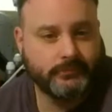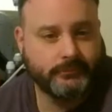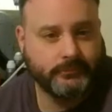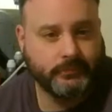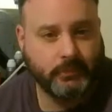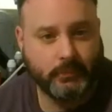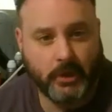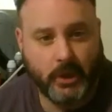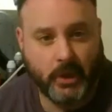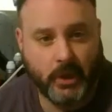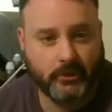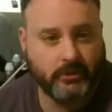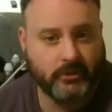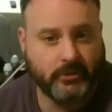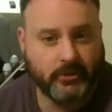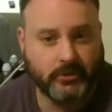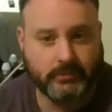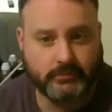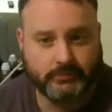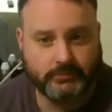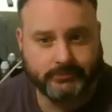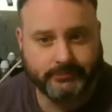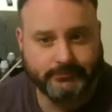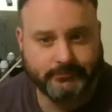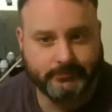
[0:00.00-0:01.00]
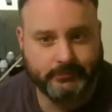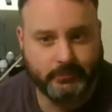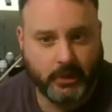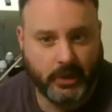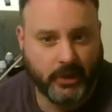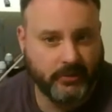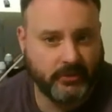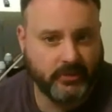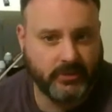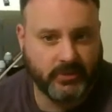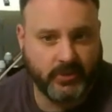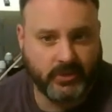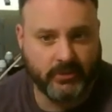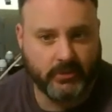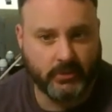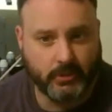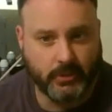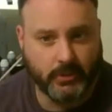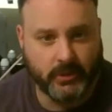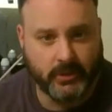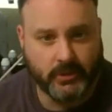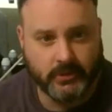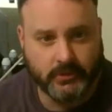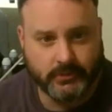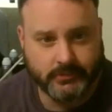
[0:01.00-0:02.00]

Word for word: Boston. Boston needs a winger.